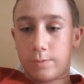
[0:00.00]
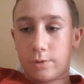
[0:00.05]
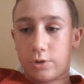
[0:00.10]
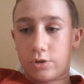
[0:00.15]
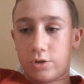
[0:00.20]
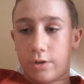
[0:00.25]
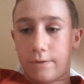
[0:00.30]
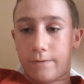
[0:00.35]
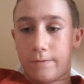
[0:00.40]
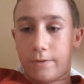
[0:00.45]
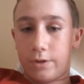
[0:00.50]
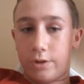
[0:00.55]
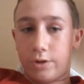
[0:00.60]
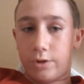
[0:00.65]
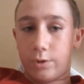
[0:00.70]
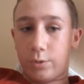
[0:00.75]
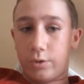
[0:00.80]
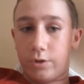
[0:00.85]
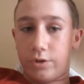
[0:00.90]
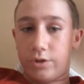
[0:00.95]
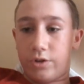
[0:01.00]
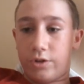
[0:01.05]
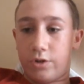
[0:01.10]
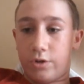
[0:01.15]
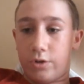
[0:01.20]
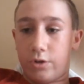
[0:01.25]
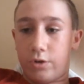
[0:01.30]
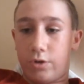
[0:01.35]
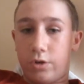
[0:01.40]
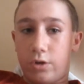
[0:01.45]
Big Shark 53
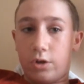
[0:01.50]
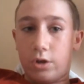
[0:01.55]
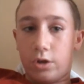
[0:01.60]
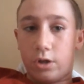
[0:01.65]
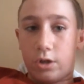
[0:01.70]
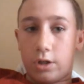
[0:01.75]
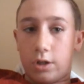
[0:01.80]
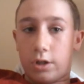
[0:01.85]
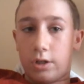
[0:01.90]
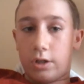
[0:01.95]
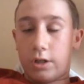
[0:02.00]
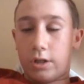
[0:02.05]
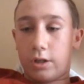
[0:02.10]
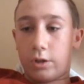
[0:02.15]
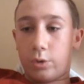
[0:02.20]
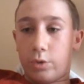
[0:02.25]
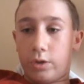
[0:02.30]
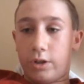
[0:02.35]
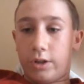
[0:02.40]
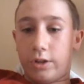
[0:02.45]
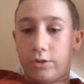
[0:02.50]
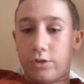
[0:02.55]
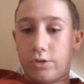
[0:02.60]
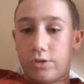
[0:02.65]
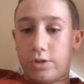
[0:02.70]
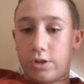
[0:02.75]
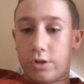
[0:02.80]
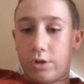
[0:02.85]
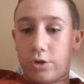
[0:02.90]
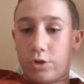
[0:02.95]
here, and I'm going to
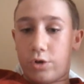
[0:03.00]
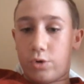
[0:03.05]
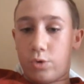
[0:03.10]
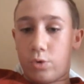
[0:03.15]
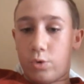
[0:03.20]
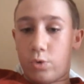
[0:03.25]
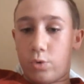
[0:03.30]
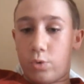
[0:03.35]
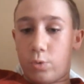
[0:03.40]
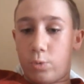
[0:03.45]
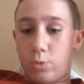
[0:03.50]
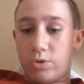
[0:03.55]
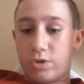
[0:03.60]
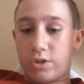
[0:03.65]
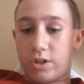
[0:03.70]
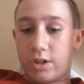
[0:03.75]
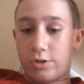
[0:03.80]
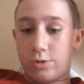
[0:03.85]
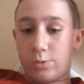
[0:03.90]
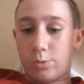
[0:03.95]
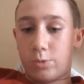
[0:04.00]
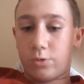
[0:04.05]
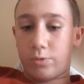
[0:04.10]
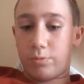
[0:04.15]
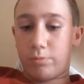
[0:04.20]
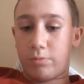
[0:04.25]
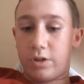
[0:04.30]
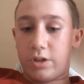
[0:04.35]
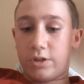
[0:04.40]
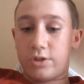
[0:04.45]
tell you schedules
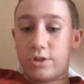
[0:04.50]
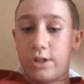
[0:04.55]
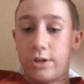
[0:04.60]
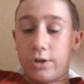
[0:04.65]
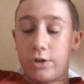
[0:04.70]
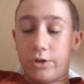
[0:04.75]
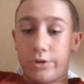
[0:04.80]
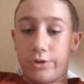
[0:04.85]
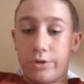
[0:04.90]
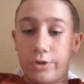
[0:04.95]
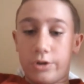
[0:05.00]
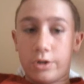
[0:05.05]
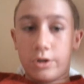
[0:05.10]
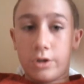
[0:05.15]
from my channel.